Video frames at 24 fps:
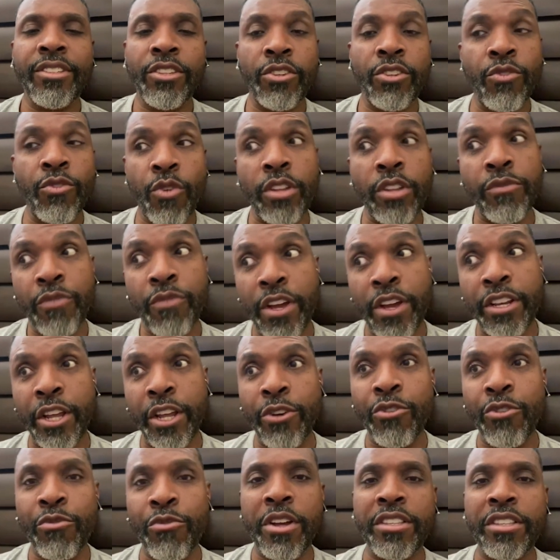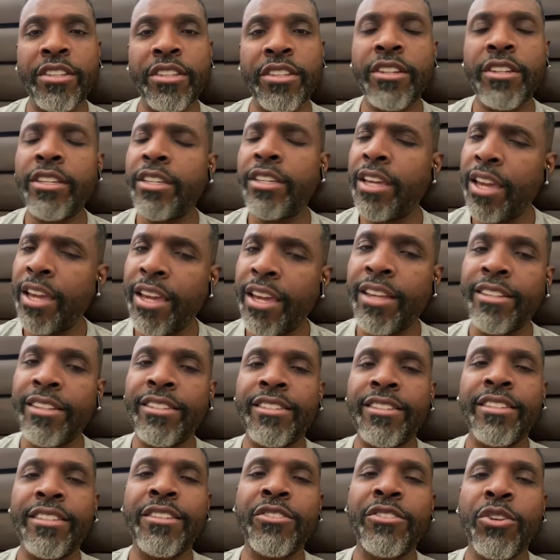You want to fight that dude right there?"
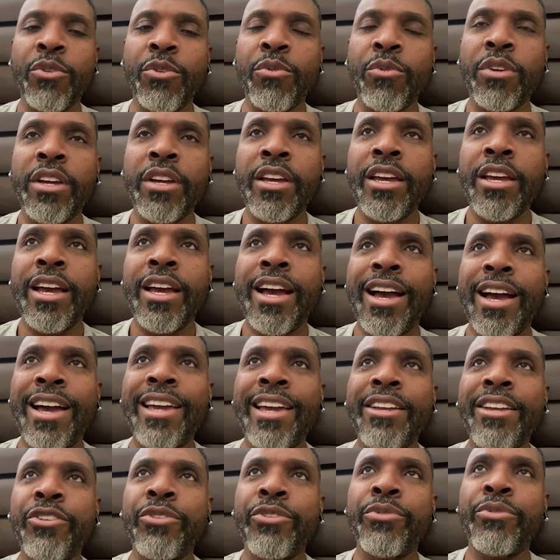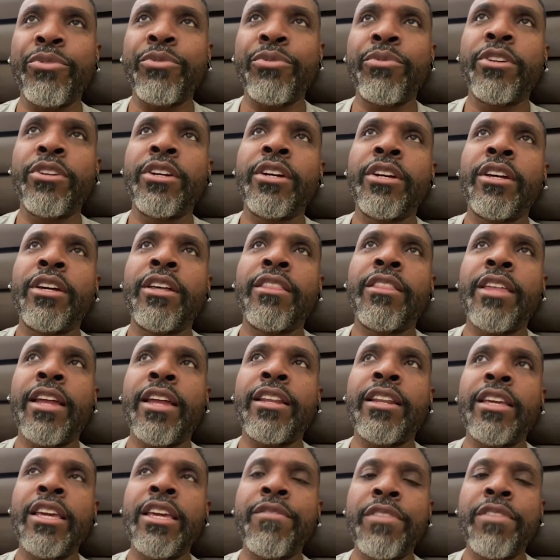Yes. So I knew
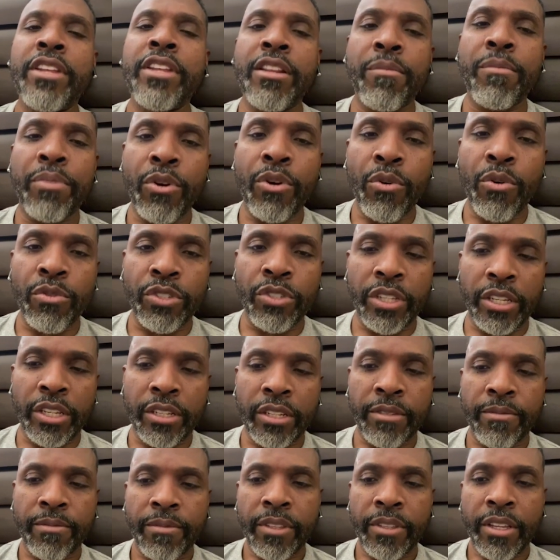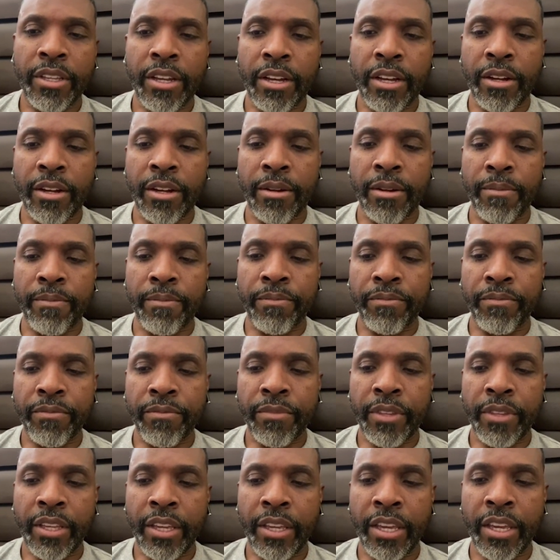that even in opposing, um,
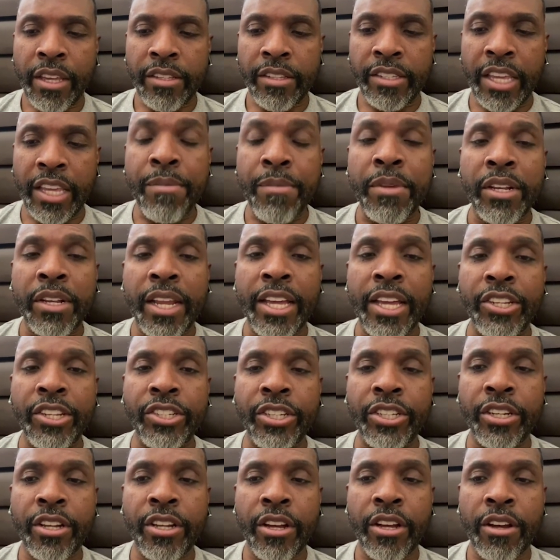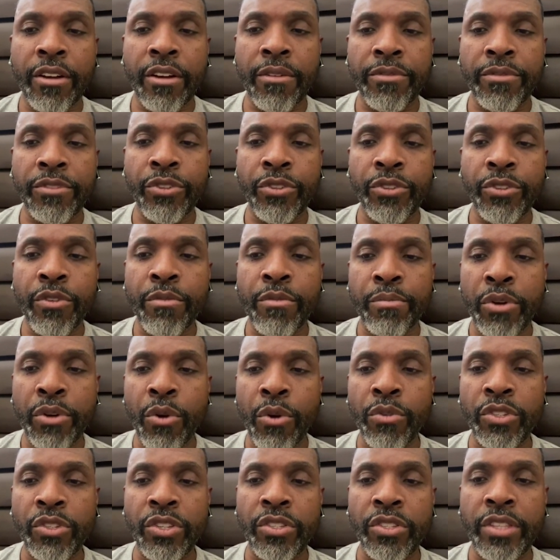his emulation of certain
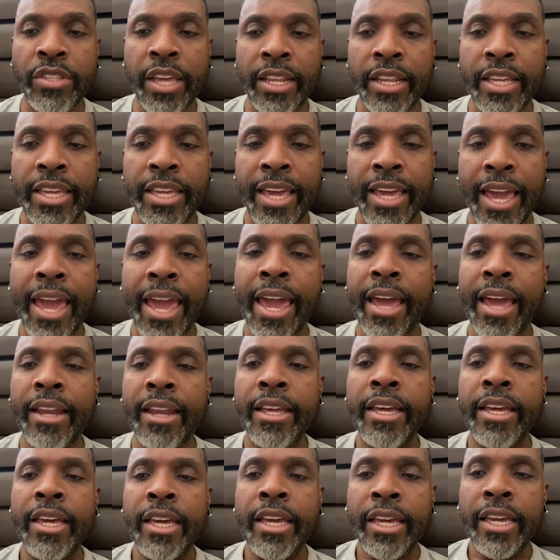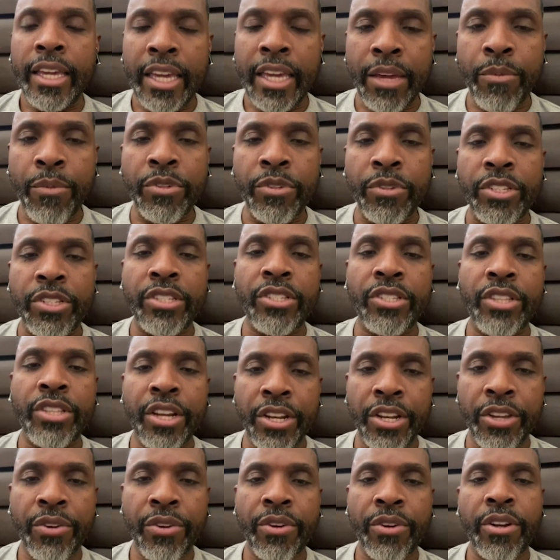poses that he had he was a
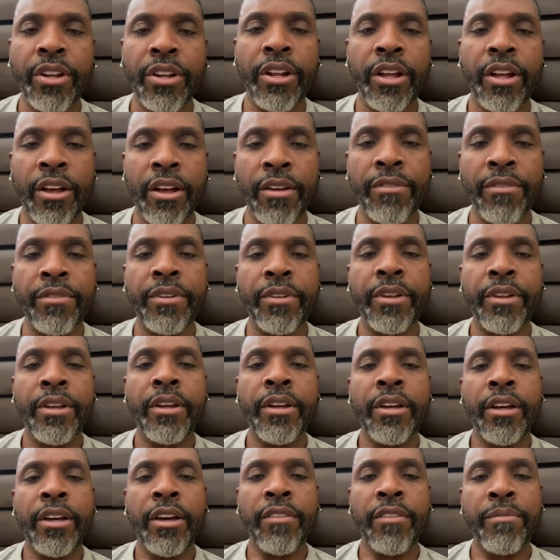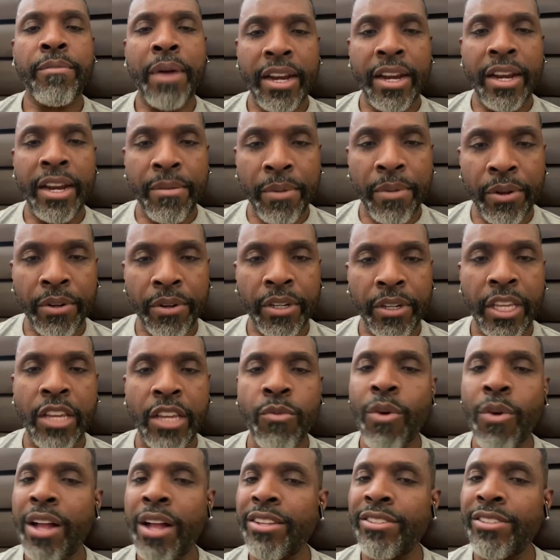studier of, of bodybuilding.
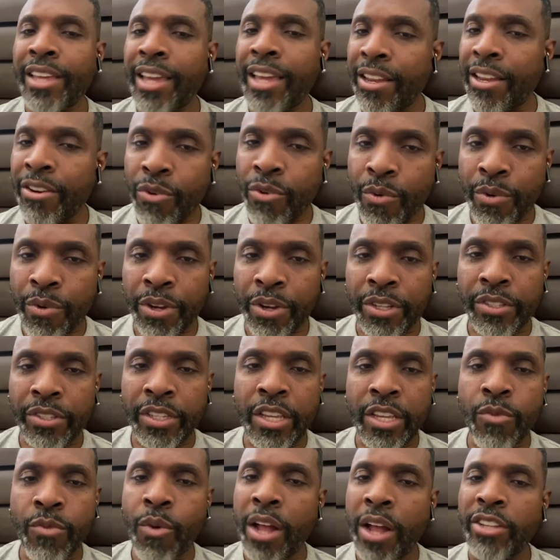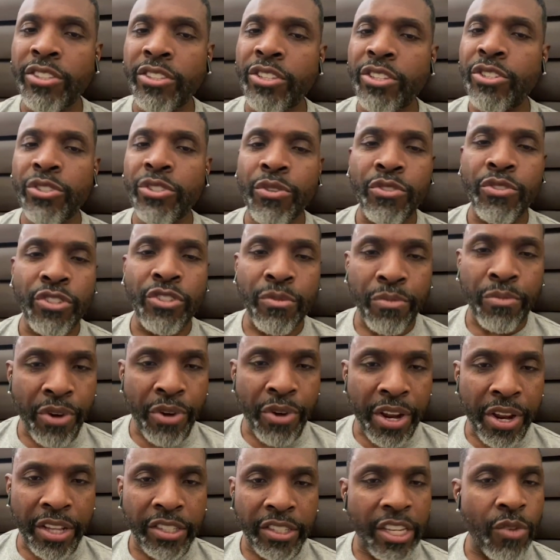He watched the Ed Corneys. He watched the Surgeon
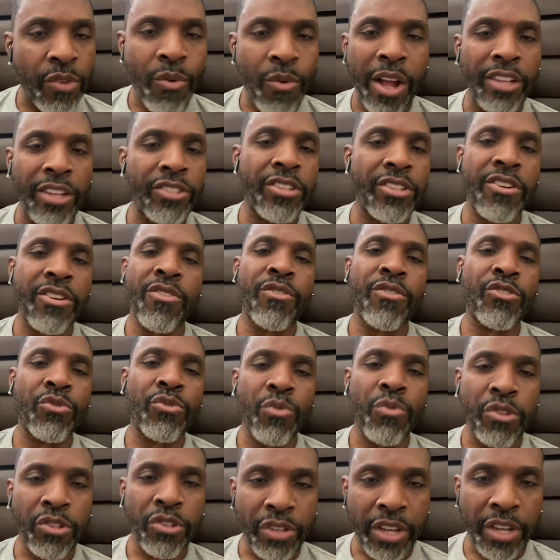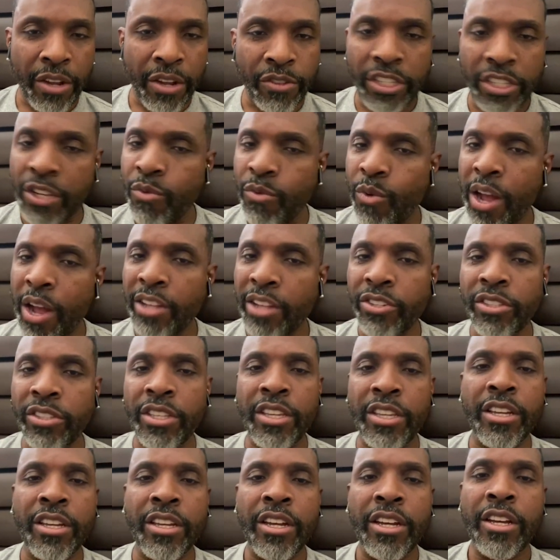Briggs. He watched the Arnold Schwarzeneggers. He
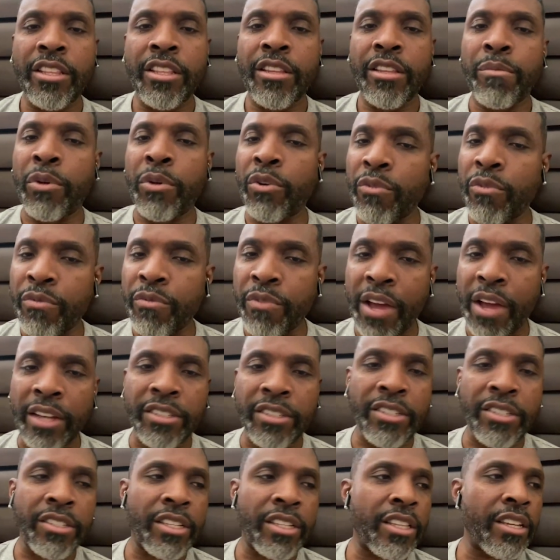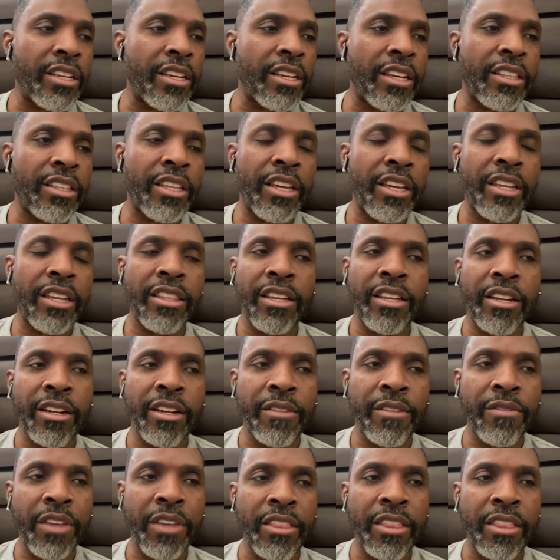watched the Roberto Foxes and the and the and
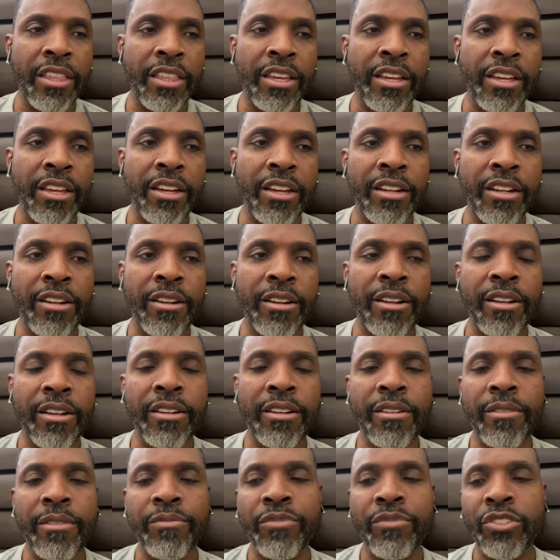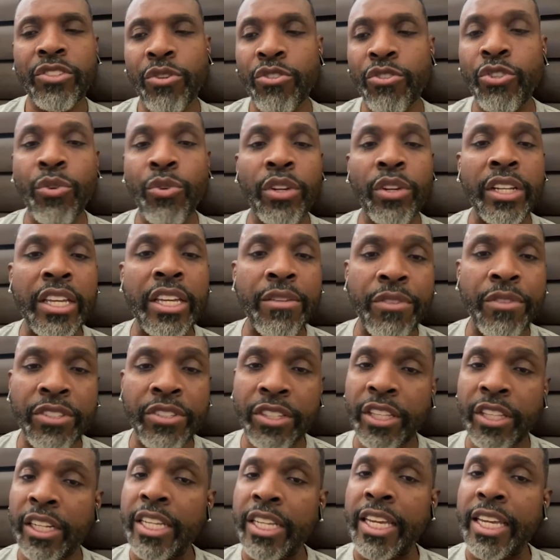the, um, and the uh, Sergio
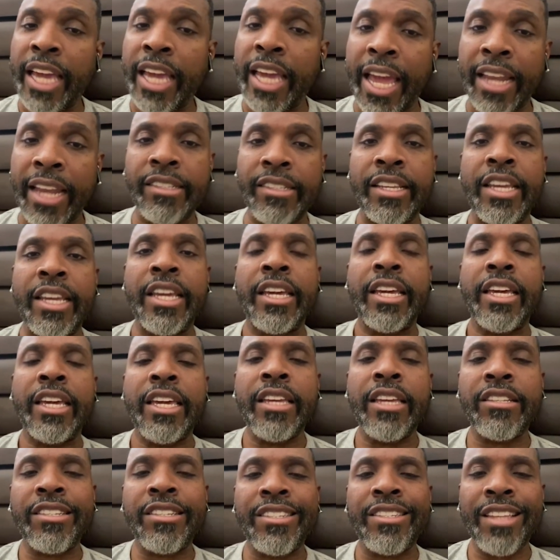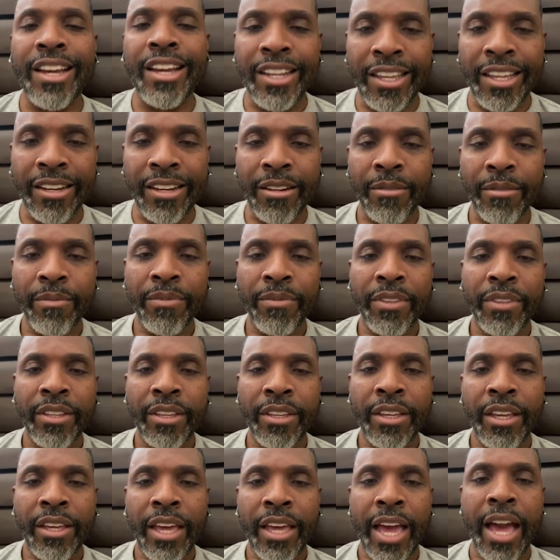Olivas and the Lee Hayes. He studied
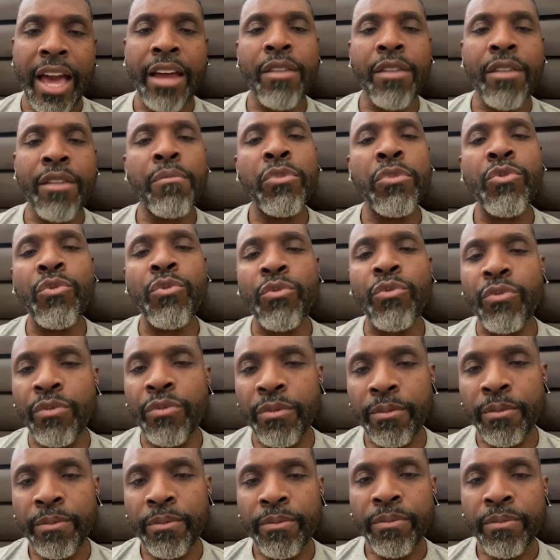how to move.